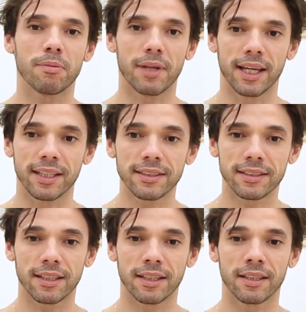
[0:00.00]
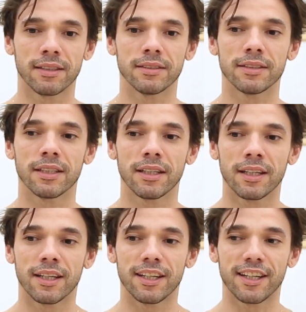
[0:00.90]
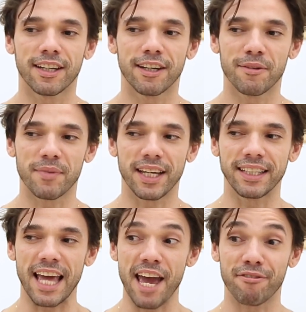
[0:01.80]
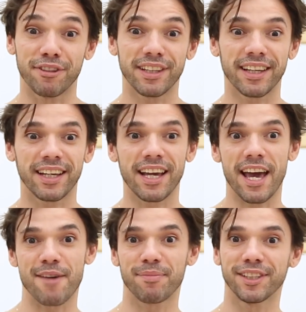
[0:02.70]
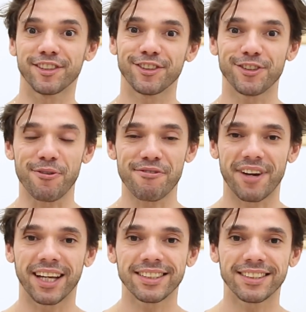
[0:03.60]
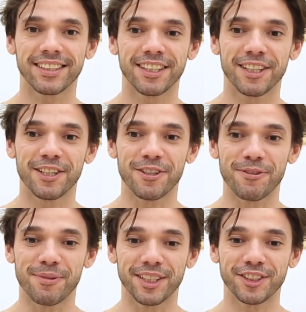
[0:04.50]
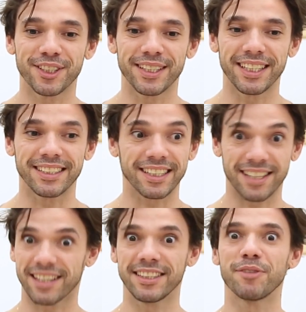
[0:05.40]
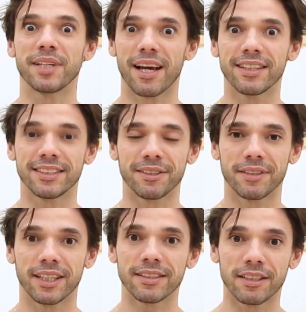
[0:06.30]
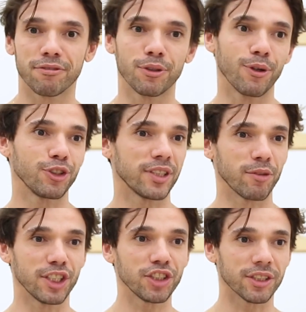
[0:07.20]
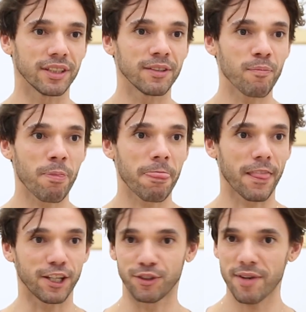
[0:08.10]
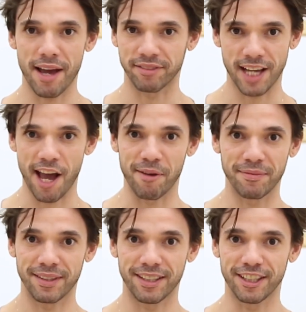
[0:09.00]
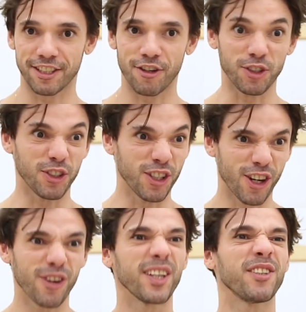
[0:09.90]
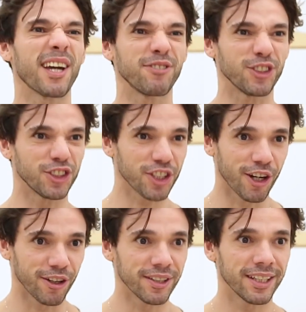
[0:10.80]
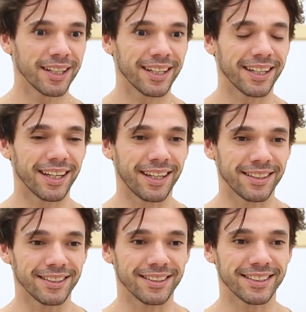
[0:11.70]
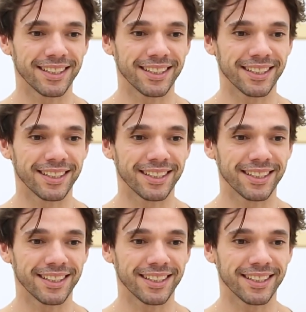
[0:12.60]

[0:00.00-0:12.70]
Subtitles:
place, and everything happens so fast, which is exactly the reality, right? If you go to an audition, you don't have time. No, you go and you have to show. And